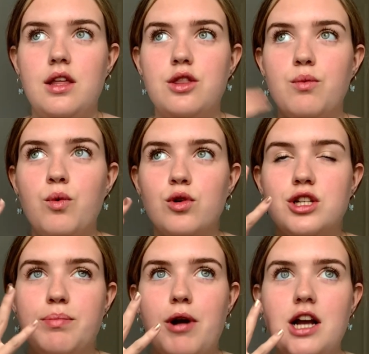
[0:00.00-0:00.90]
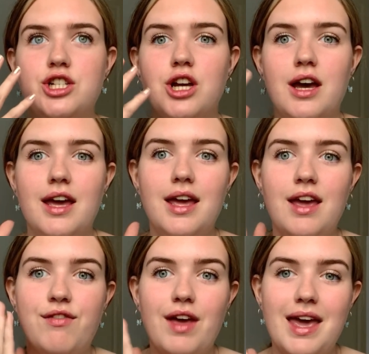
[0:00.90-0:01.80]
the water pressure,
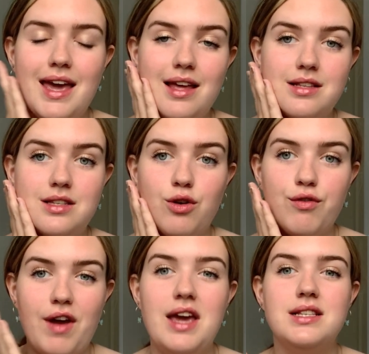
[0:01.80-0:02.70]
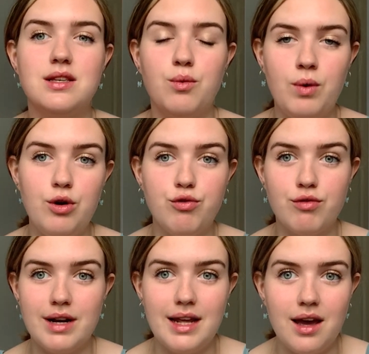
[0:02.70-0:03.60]
if it hits your face, will
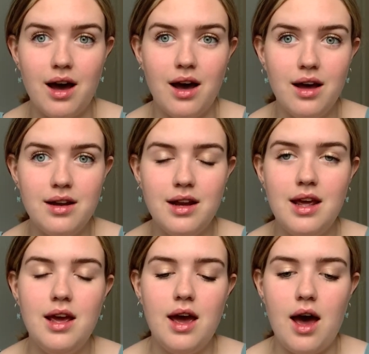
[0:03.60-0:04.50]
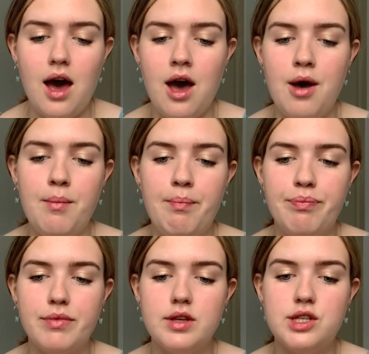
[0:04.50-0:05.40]
really hurt.
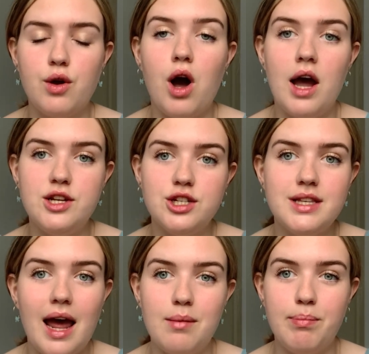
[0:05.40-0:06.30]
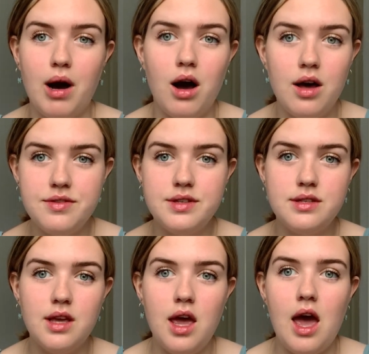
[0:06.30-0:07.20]
So I just had
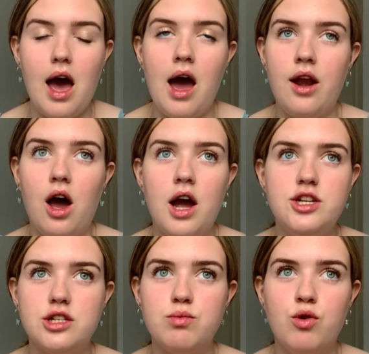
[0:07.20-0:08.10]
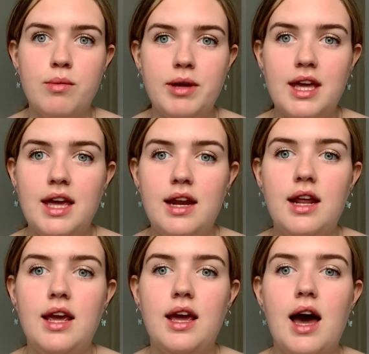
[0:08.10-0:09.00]
baths and I just wore a
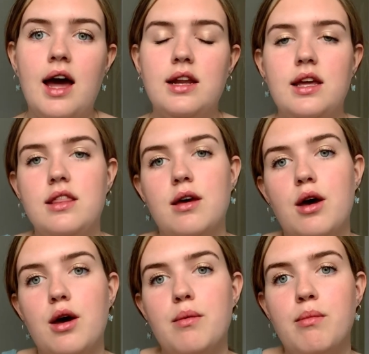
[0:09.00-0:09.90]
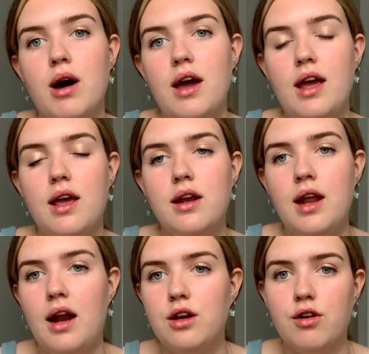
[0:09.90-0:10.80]
bikini, and either my
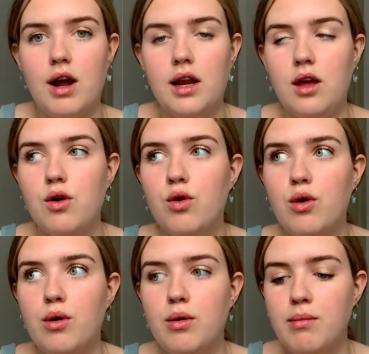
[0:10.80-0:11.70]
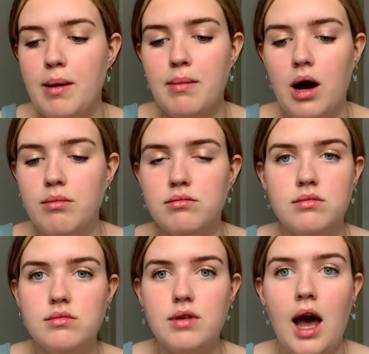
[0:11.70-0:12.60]
nana granny or my mum
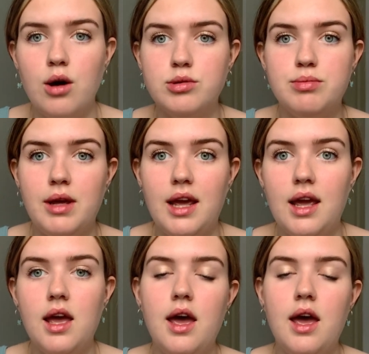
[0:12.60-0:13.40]
helped me